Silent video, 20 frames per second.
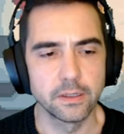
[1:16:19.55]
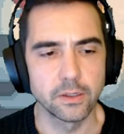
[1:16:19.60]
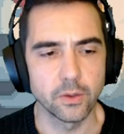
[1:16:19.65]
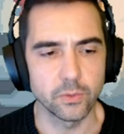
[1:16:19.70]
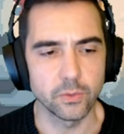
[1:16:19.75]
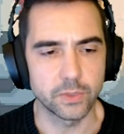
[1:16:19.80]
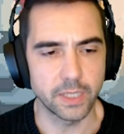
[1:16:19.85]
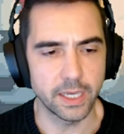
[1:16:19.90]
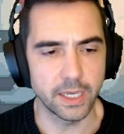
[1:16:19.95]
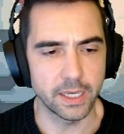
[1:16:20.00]

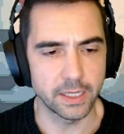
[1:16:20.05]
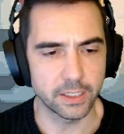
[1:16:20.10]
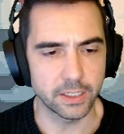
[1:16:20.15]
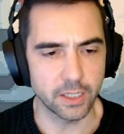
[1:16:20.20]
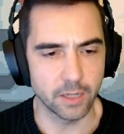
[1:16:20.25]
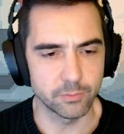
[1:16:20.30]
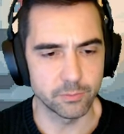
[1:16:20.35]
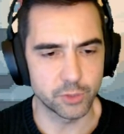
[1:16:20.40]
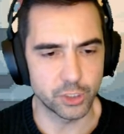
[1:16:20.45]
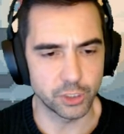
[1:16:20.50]
Okay,
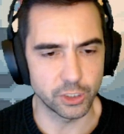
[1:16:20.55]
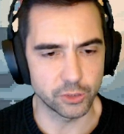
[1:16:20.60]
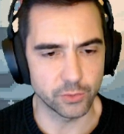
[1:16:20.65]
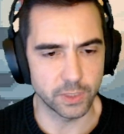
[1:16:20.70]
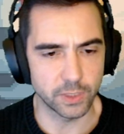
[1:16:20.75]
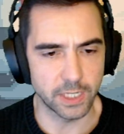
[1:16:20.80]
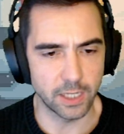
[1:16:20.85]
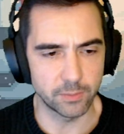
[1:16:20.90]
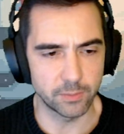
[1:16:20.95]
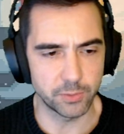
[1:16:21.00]
come
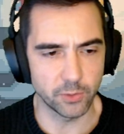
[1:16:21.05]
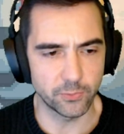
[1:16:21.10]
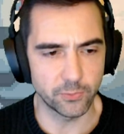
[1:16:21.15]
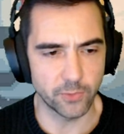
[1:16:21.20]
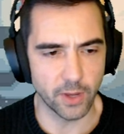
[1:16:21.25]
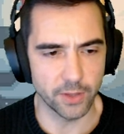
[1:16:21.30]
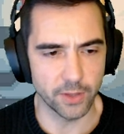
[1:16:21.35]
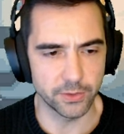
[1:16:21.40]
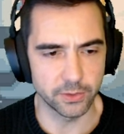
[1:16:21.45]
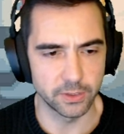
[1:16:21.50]
children, help your
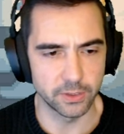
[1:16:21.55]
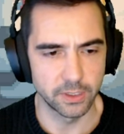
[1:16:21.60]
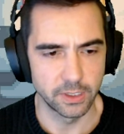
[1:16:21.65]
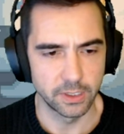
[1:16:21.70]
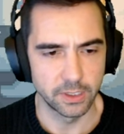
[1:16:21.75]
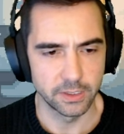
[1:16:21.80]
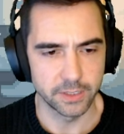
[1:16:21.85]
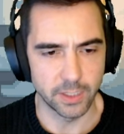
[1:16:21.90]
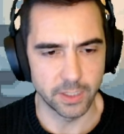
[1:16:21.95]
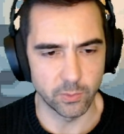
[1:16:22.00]
father.
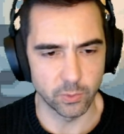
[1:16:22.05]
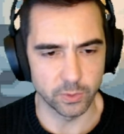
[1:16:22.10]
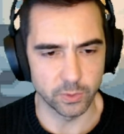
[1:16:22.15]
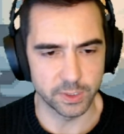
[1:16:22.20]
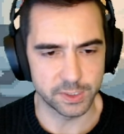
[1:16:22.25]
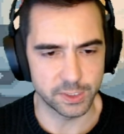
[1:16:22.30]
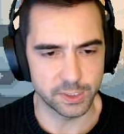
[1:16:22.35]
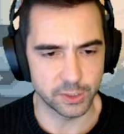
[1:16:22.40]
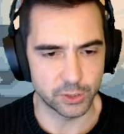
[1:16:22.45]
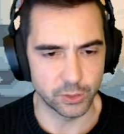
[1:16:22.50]
They won't
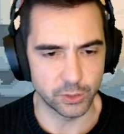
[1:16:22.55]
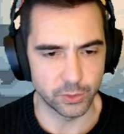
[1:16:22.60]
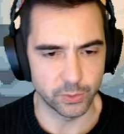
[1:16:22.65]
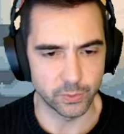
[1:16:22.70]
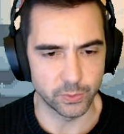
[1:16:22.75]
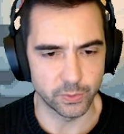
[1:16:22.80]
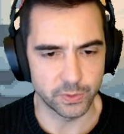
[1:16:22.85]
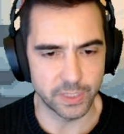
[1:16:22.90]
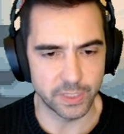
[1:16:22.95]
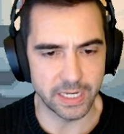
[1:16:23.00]
listen to
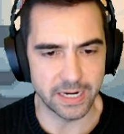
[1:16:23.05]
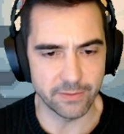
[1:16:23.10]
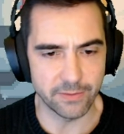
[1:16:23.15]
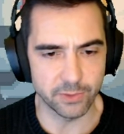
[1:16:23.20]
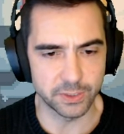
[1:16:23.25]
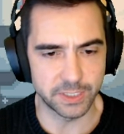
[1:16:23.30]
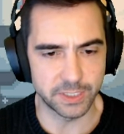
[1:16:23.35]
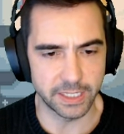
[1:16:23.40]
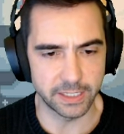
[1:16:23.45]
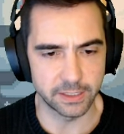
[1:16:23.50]
you. They never
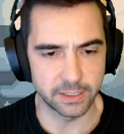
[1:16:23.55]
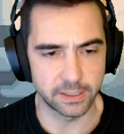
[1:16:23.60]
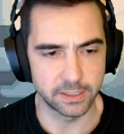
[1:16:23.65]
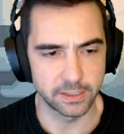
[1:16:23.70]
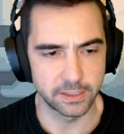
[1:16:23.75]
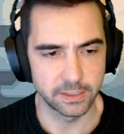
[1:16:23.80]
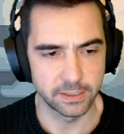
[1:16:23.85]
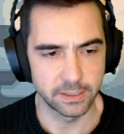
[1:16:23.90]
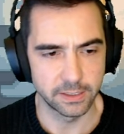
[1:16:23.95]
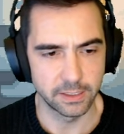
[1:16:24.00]
did.
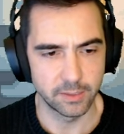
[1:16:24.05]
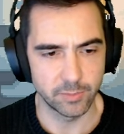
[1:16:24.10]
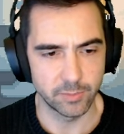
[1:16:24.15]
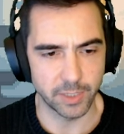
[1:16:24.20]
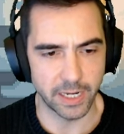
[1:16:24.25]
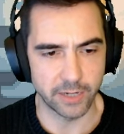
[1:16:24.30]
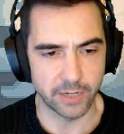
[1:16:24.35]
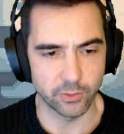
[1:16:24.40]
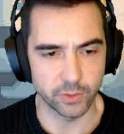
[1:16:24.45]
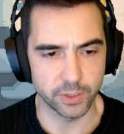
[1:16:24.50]

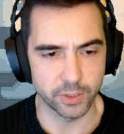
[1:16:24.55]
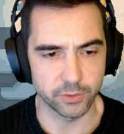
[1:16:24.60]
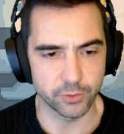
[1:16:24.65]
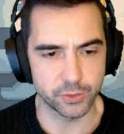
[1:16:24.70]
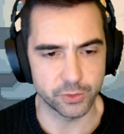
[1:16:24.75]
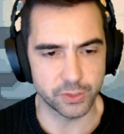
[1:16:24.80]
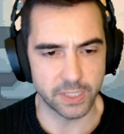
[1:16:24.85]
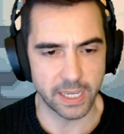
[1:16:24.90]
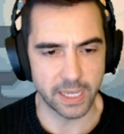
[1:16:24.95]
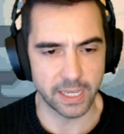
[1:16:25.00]
But I don't
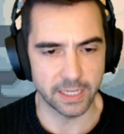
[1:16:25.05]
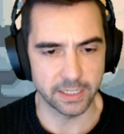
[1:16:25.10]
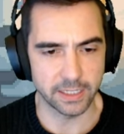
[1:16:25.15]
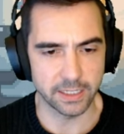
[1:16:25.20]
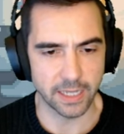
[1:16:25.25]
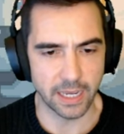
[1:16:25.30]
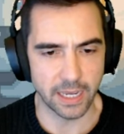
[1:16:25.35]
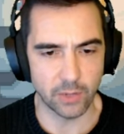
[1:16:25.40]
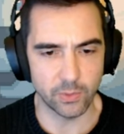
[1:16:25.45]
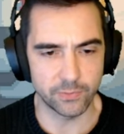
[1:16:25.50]
understand.
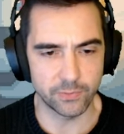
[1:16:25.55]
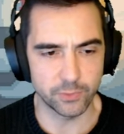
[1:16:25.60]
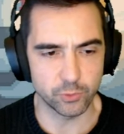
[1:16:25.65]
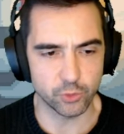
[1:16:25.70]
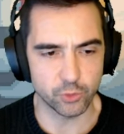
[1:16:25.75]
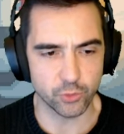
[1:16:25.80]
How have you